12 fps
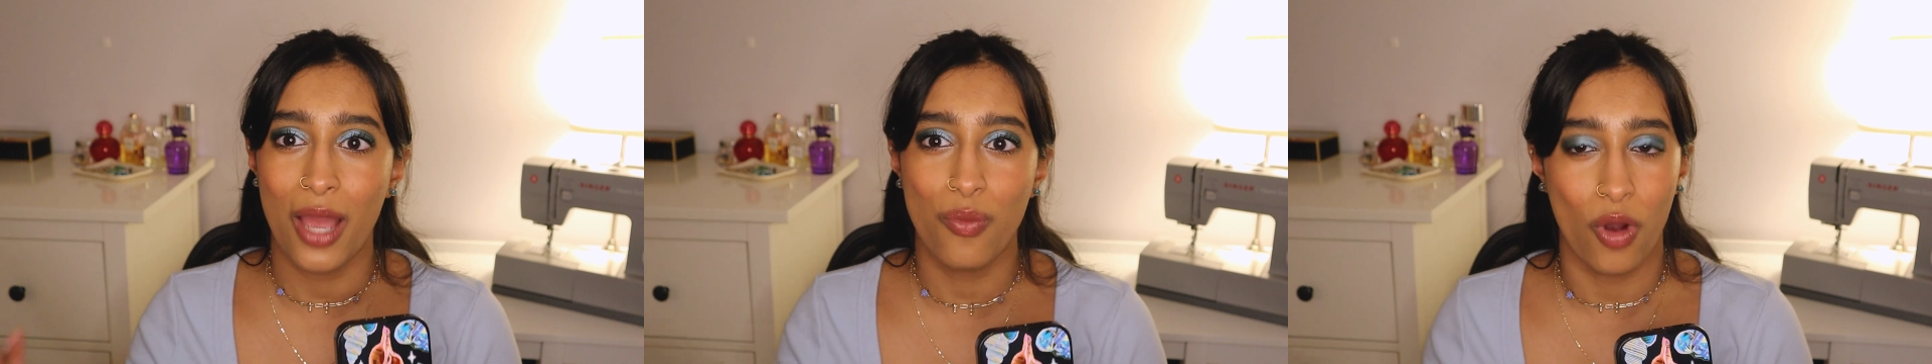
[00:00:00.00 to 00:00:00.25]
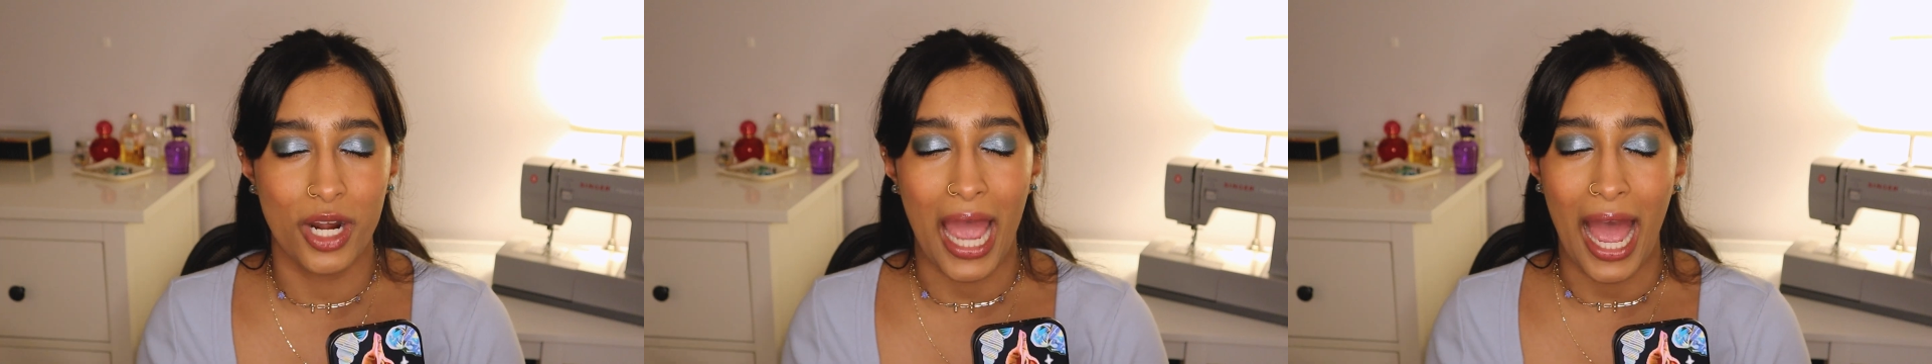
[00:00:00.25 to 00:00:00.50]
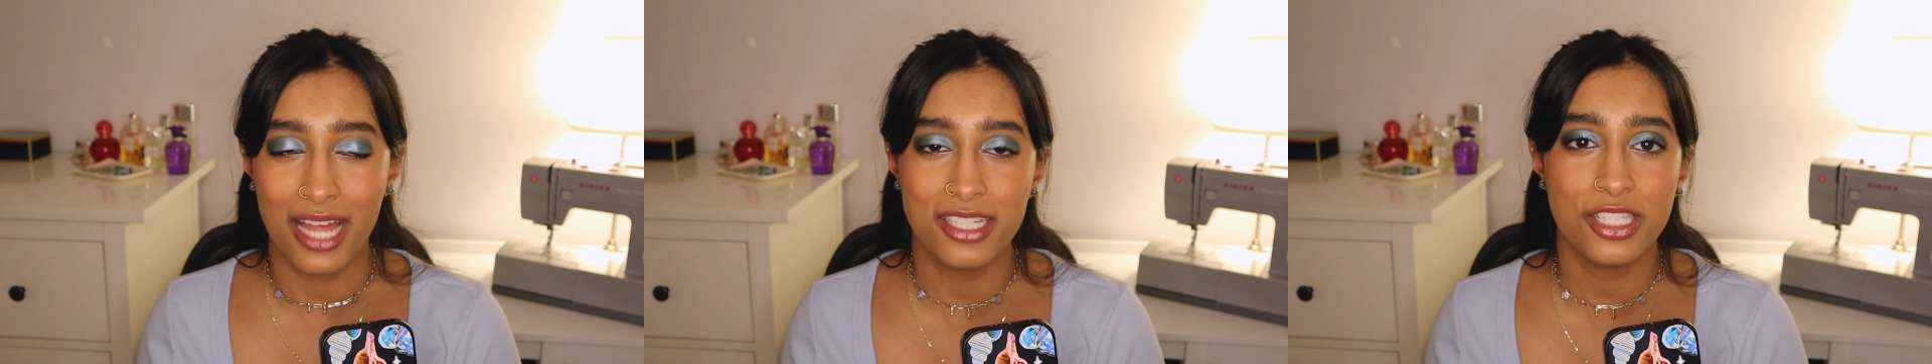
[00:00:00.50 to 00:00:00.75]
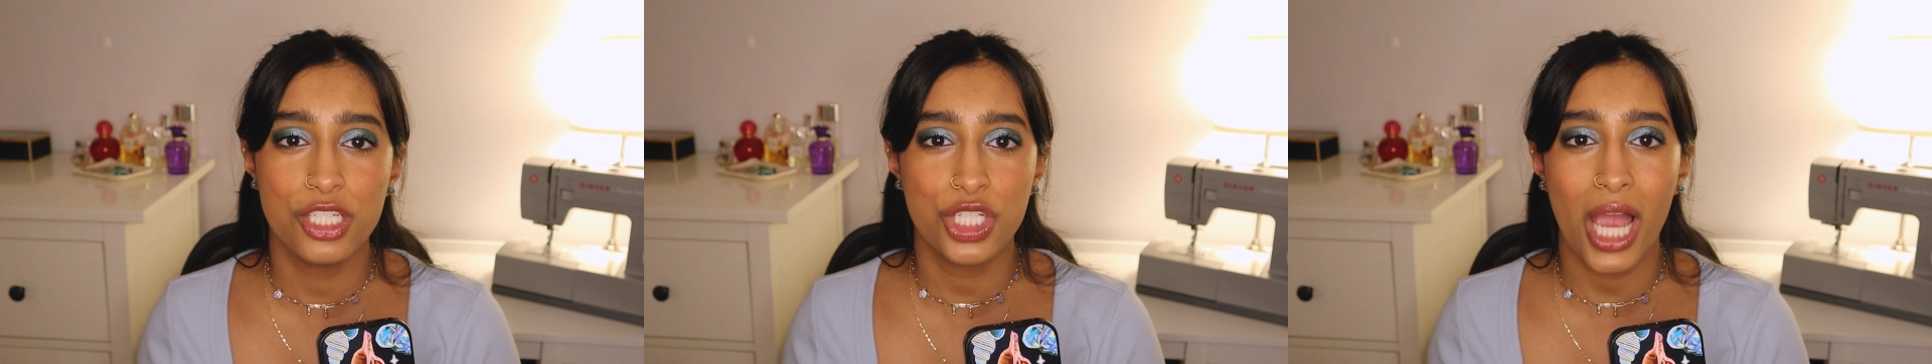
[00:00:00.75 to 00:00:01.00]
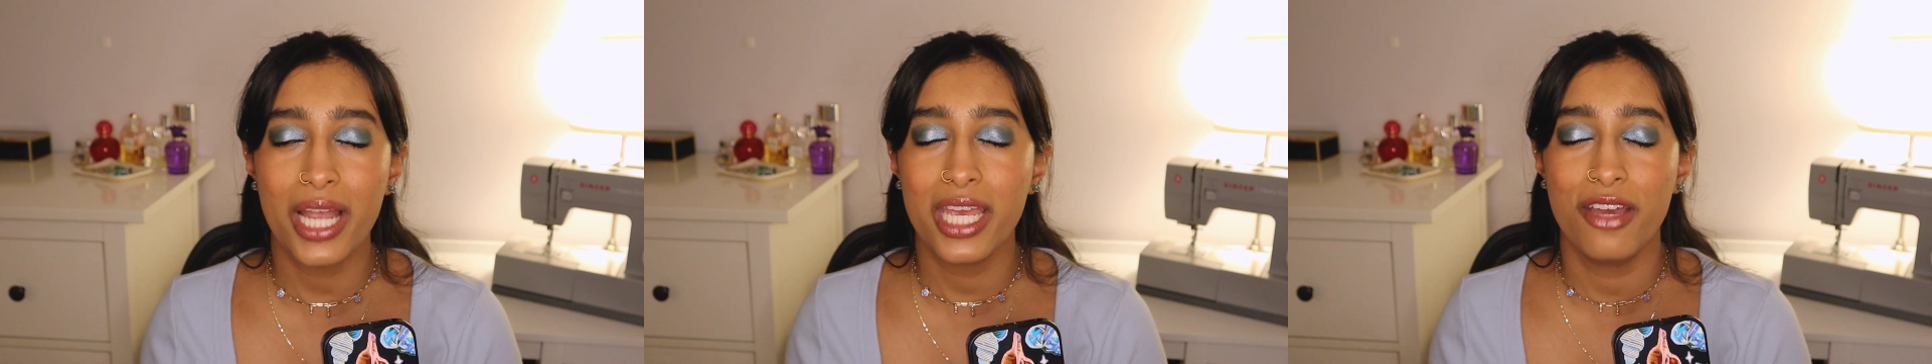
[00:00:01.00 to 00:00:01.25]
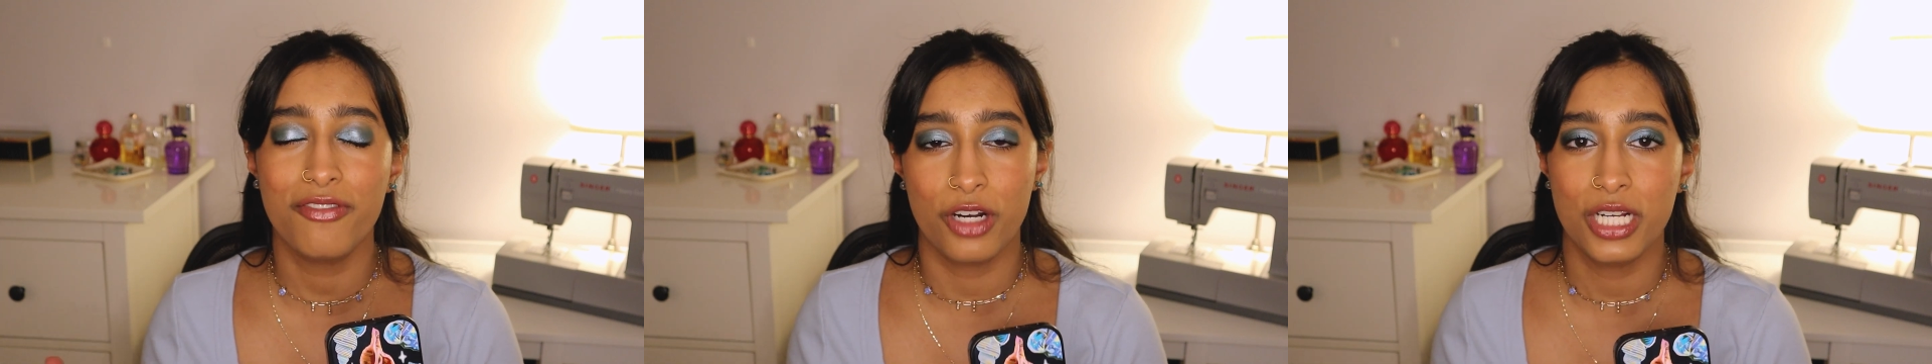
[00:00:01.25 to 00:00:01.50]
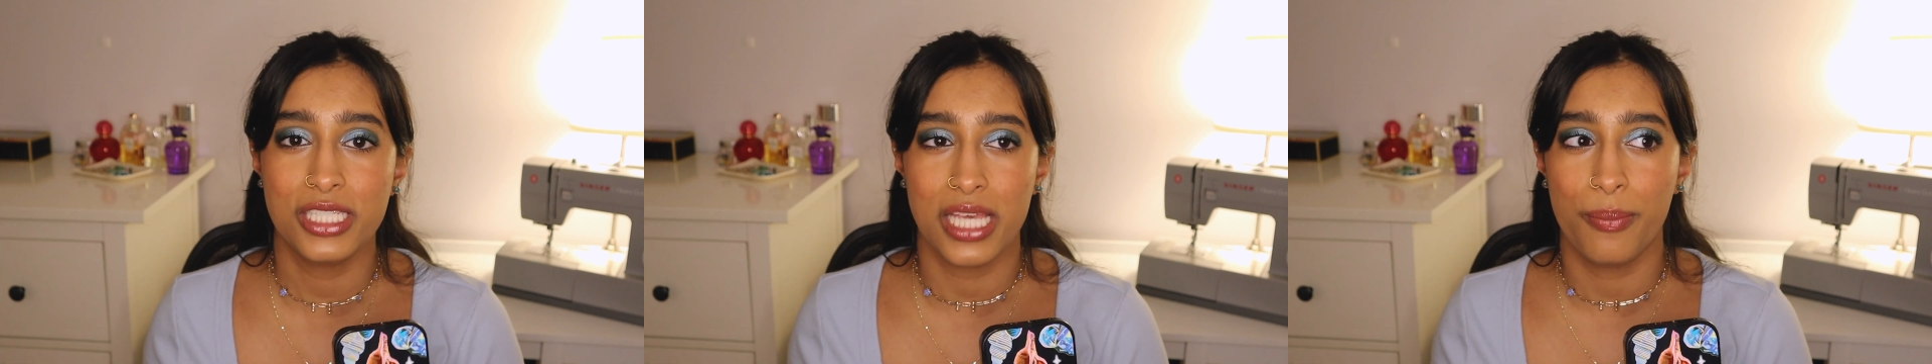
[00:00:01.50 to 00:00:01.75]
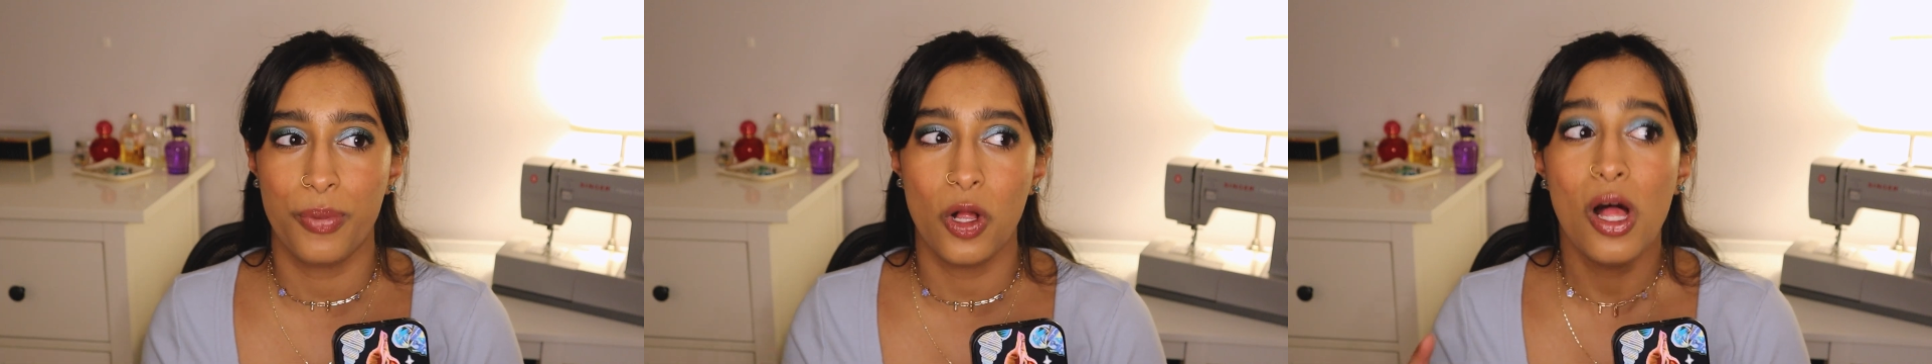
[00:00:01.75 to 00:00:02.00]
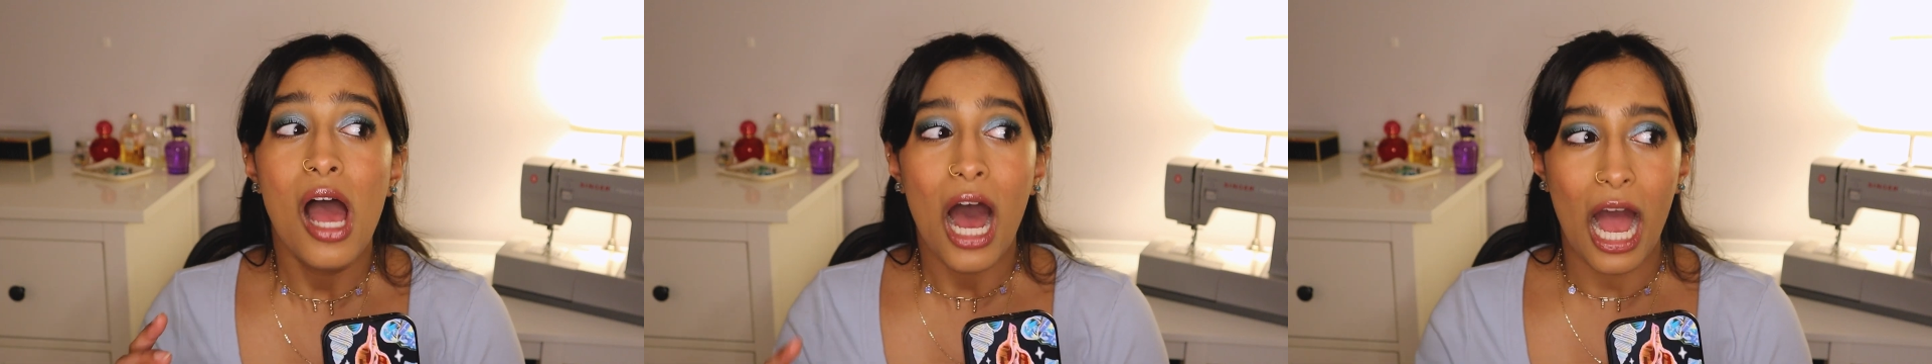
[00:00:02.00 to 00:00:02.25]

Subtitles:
I want to add to the jacket. For example,